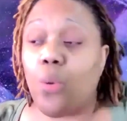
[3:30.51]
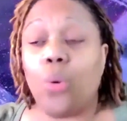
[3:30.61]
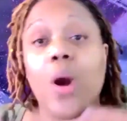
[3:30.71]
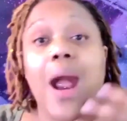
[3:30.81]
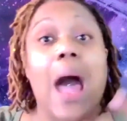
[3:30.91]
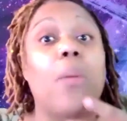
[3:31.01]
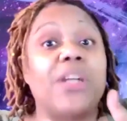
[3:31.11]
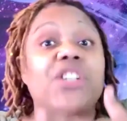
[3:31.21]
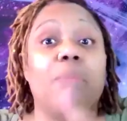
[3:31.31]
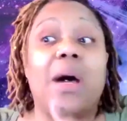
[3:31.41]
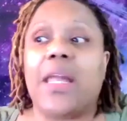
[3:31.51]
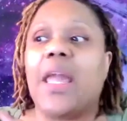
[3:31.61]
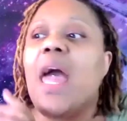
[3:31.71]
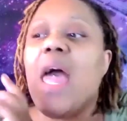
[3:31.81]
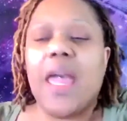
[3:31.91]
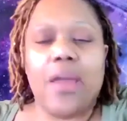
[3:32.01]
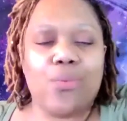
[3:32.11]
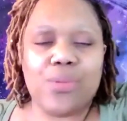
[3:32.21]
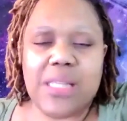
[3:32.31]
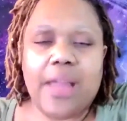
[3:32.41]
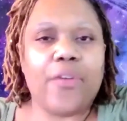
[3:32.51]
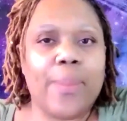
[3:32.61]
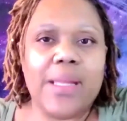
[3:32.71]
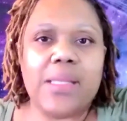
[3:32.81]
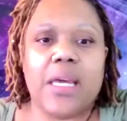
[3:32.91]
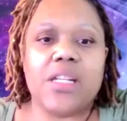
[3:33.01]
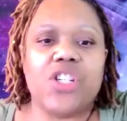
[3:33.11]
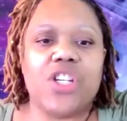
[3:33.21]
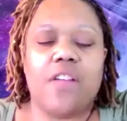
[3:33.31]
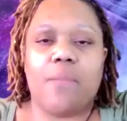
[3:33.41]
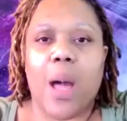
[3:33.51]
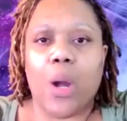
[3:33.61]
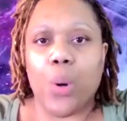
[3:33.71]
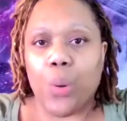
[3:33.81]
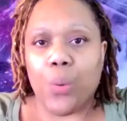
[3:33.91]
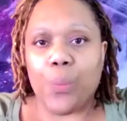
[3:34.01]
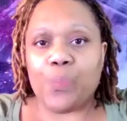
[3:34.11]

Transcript: Or how much money it will take for me to achieve my goal?